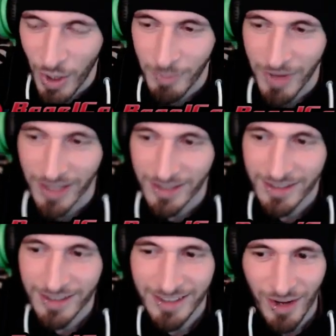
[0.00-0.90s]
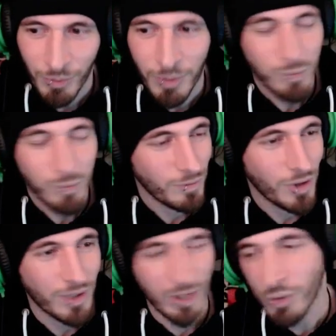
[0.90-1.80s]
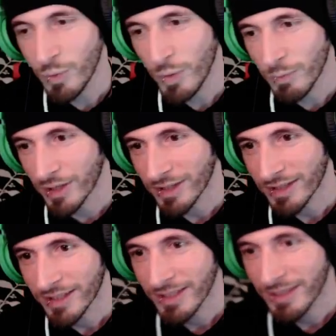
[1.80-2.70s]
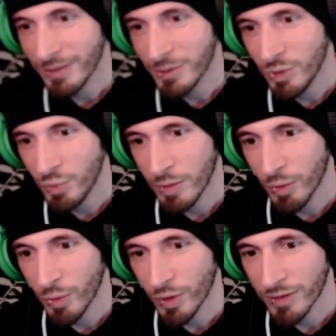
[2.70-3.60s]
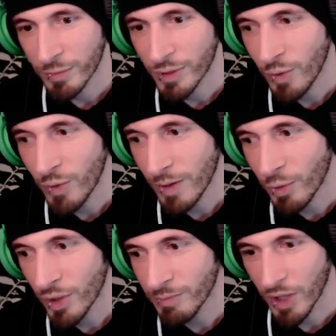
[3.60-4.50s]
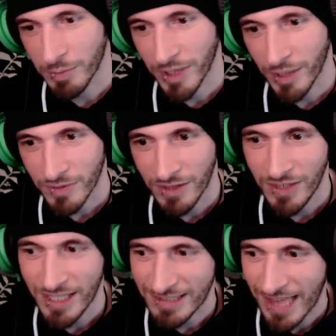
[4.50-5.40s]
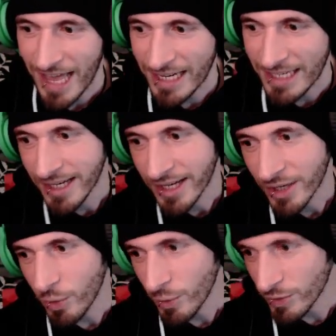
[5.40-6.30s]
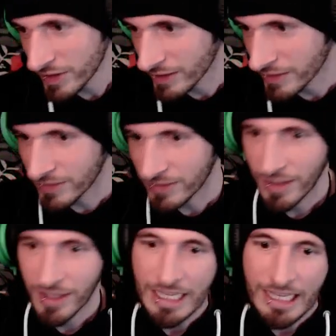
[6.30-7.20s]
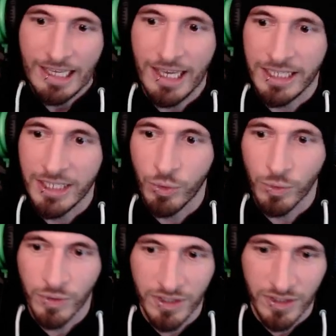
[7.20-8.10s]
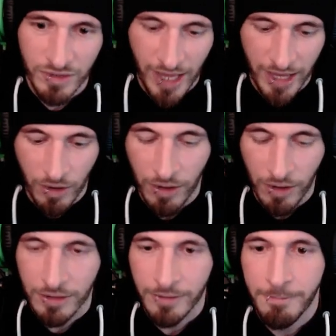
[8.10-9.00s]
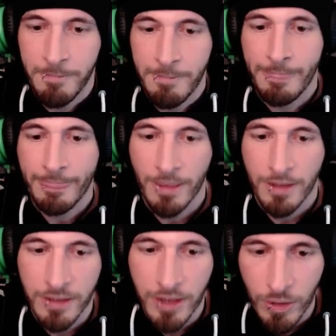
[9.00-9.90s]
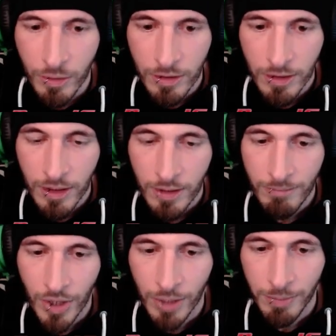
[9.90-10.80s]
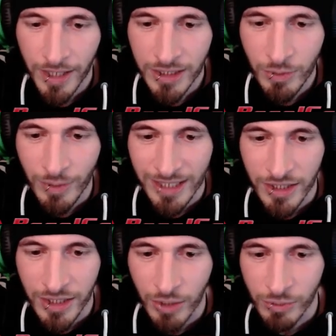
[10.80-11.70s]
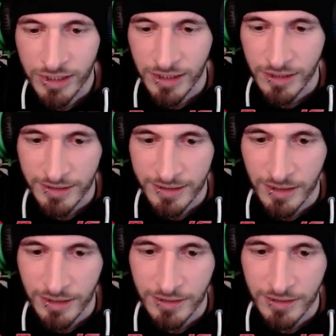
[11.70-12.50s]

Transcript: not. No, we'll. Okay, we'll do one more. We'll do one more. We'll do one more as Markiplier. We'll see if he has any cool skills. Any cool skills at all. No, Markiplier, you ain't got no skills, son.